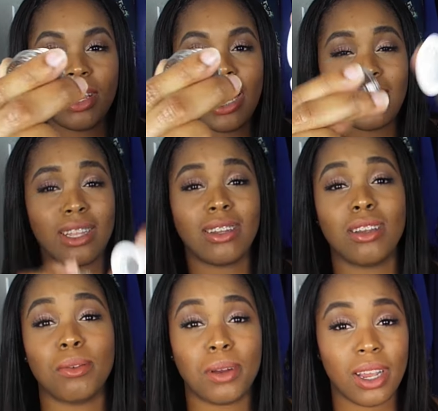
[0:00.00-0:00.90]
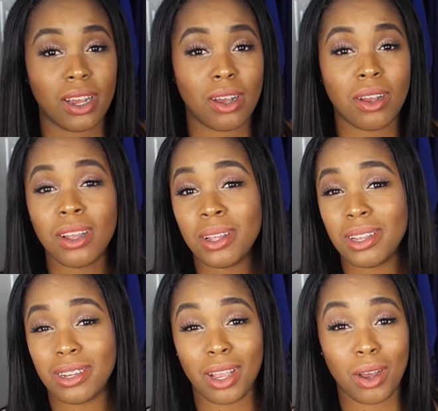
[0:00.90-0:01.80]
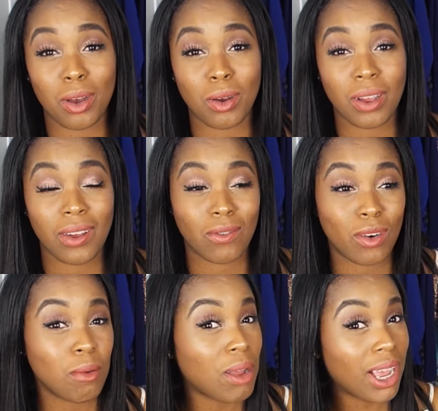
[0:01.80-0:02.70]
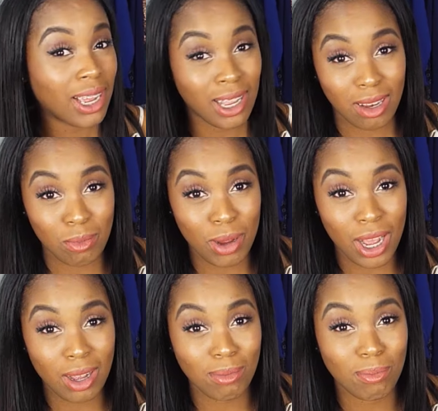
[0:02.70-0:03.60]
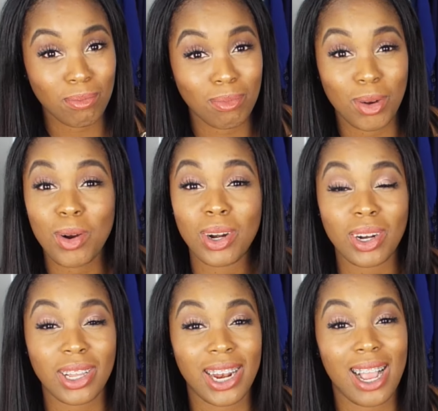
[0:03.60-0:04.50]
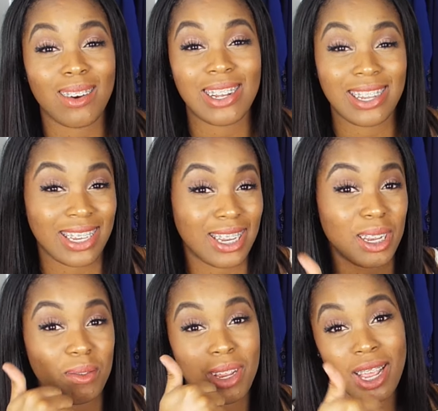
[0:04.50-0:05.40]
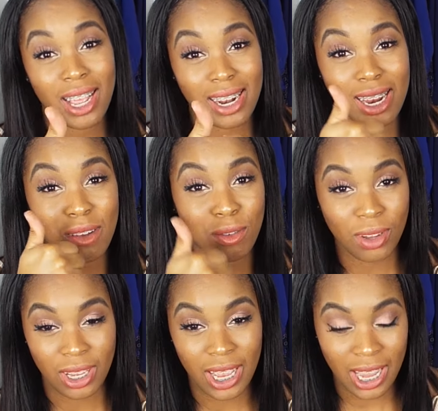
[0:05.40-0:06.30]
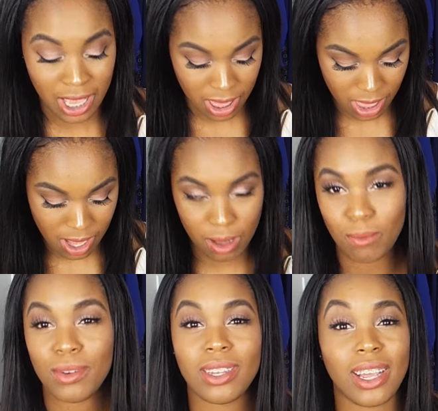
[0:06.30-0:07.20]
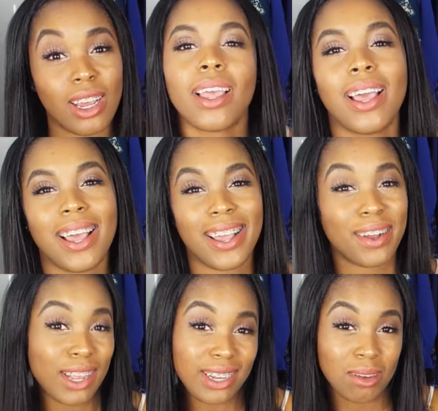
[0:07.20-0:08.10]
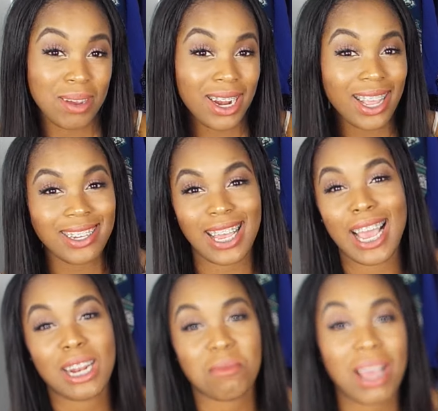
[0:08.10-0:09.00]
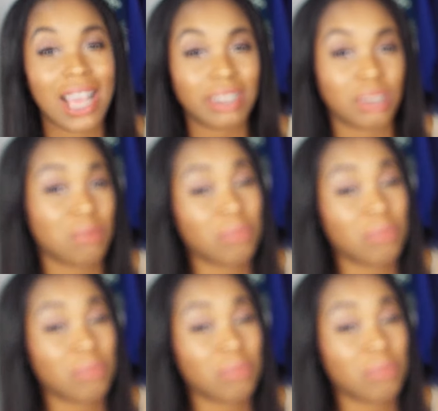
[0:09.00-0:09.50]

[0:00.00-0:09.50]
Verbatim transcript: like this as well. So for my ColourPop order that I received. Definitely a thumbs up. Okay, so my next item I actually